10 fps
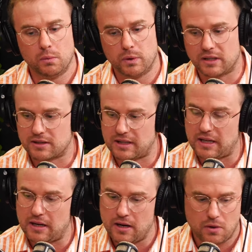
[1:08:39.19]
We can
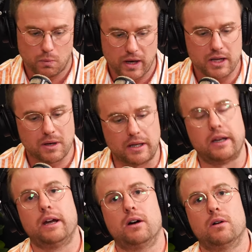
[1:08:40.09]
see where you are
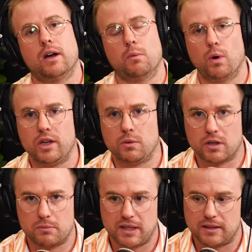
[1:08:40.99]
now and where you
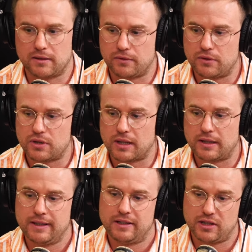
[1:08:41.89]
want to be in the future.